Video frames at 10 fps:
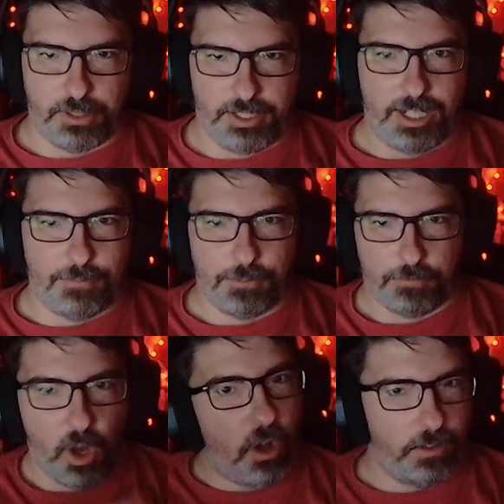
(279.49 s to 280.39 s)
protective
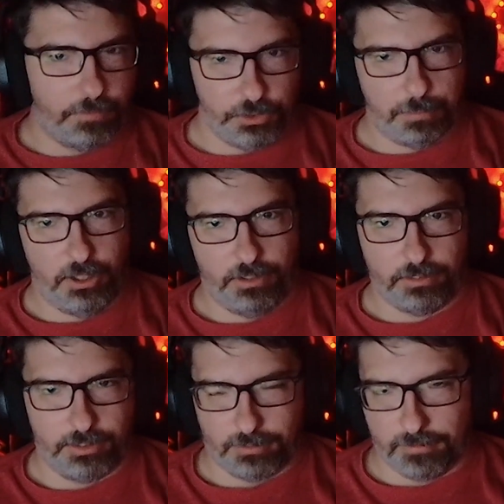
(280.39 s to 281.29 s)
of all of her
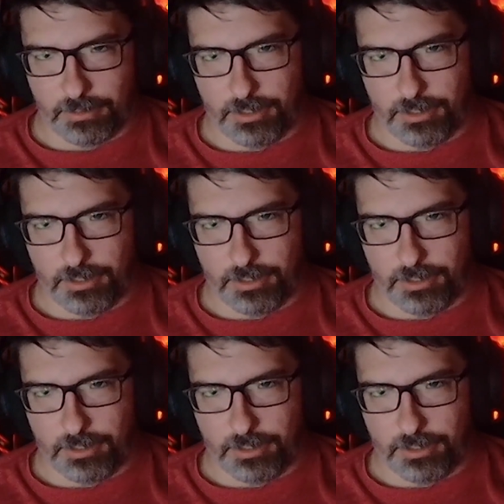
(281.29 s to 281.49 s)
Spartans.